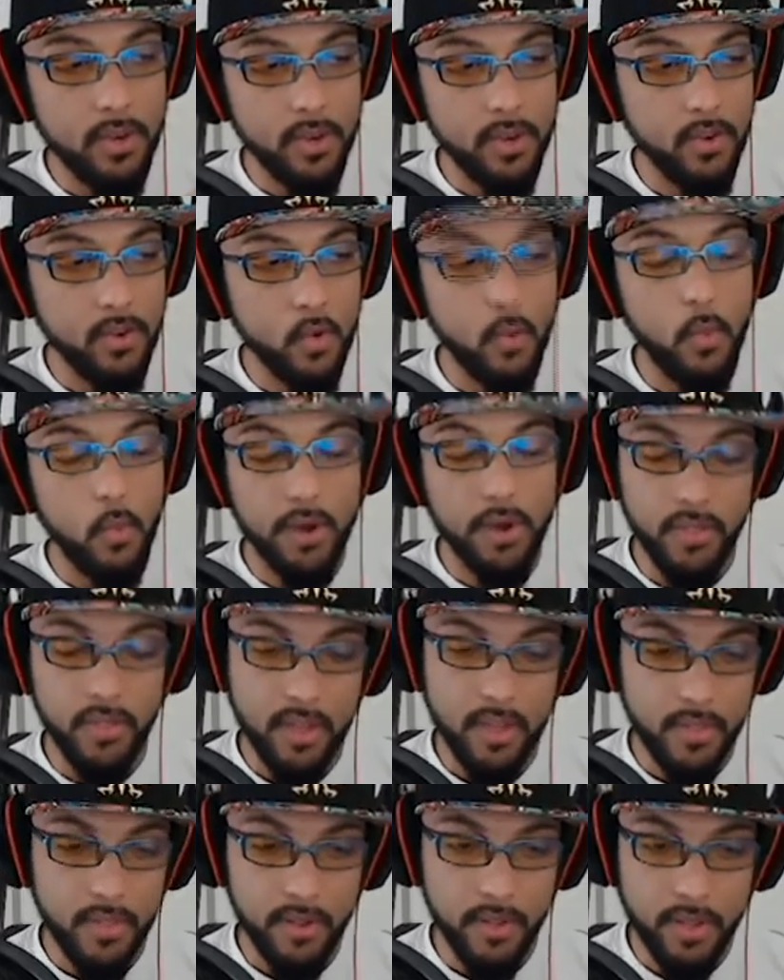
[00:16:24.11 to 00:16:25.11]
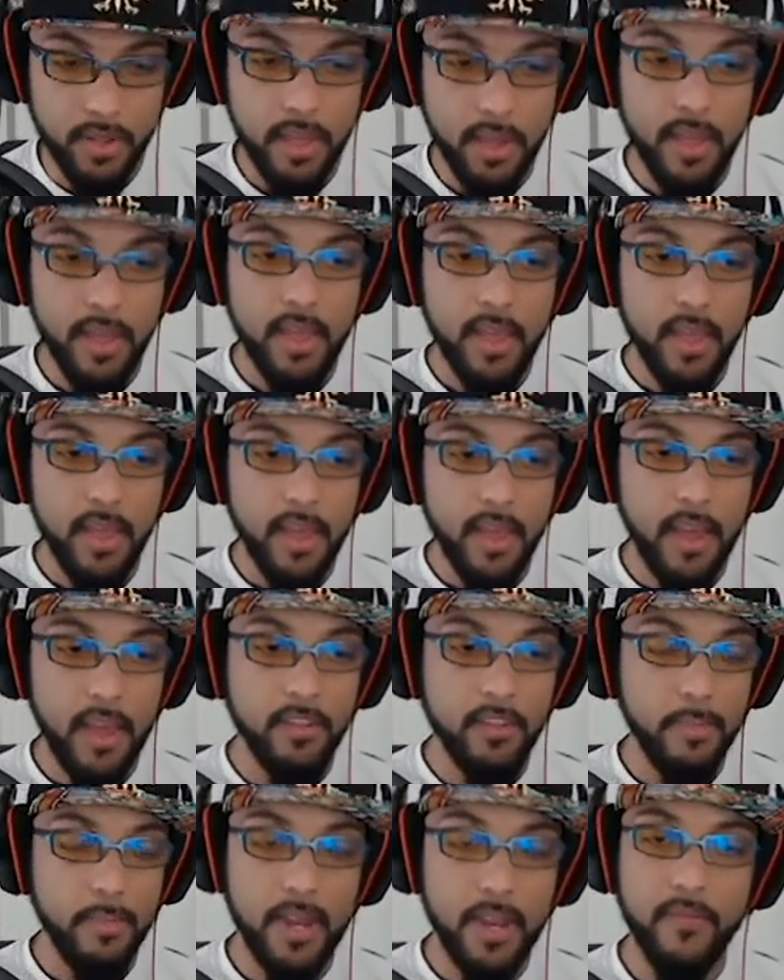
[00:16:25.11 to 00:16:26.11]
do one or the other, and there's
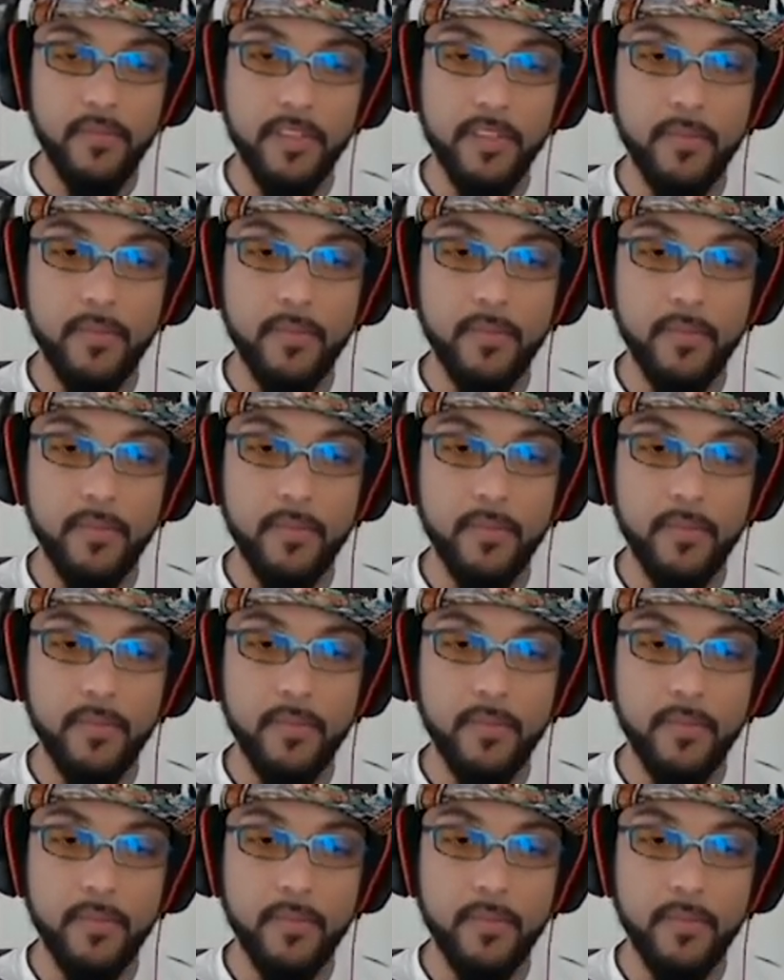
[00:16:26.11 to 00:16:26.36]
benefits.